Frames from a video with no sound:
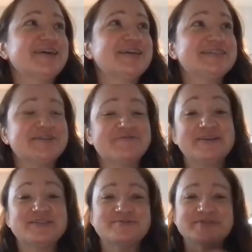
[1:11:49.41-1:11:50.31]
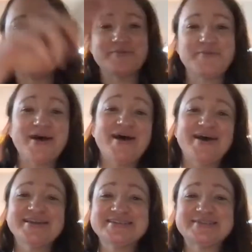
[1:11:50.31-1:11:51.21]
Indian friends from different
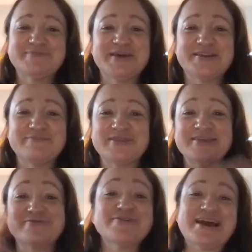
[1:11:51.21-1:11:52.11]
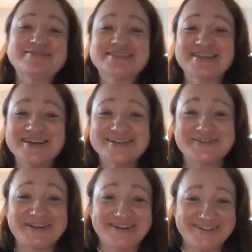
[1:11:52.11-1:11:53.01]
parts, but mm. but they're all out of the country.